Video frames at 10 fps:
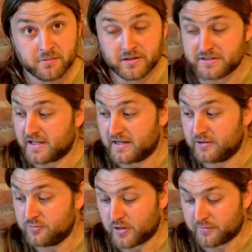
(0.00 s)
But let's get a
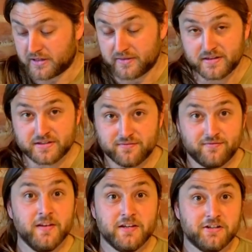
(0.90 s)
loop going, get this
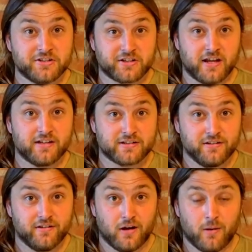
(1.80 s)
vintage set
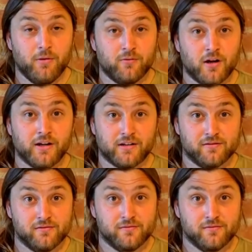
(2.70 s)
up and running.